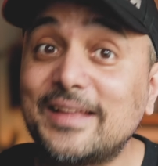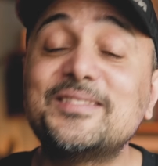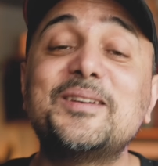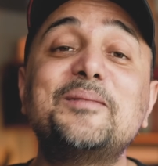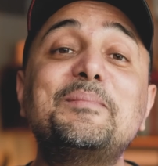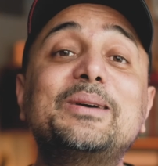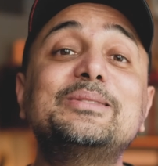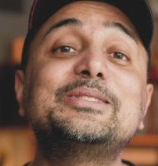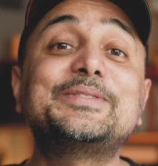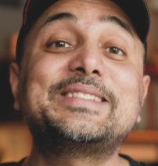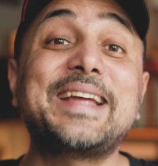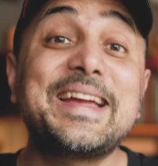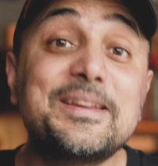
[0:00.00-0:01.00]
and the amount
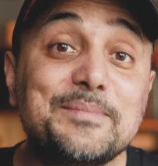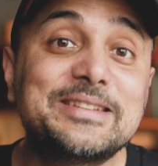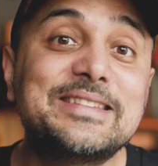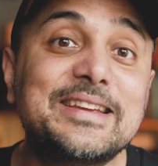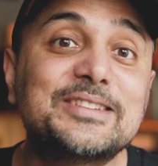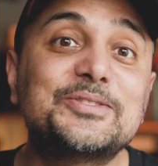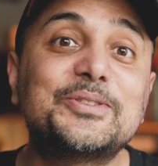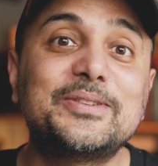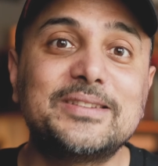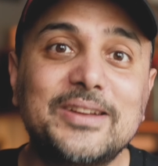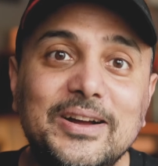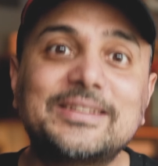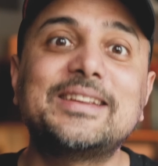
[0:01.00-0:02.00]
of time it takes to
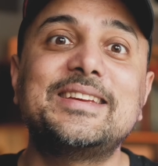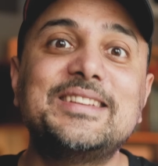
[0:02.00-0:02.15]
conduct